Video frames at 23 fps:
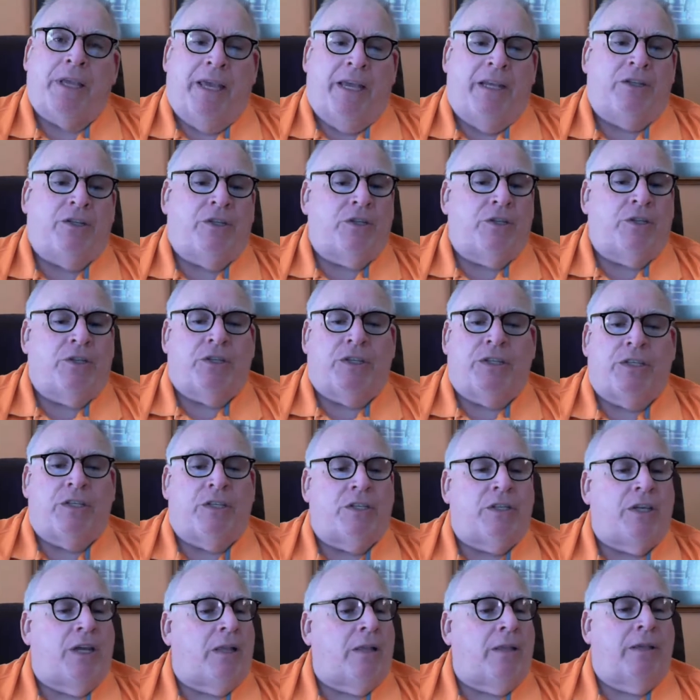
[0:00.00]
agencies
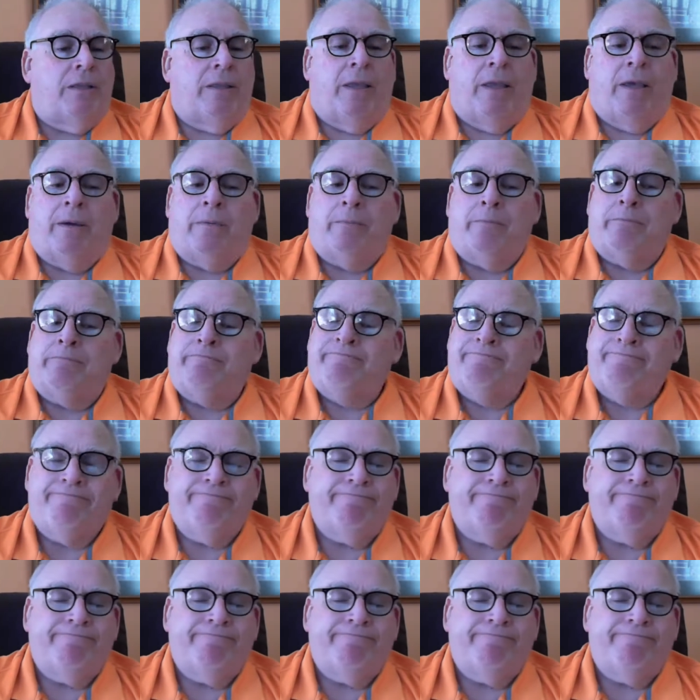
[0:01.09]
telling them,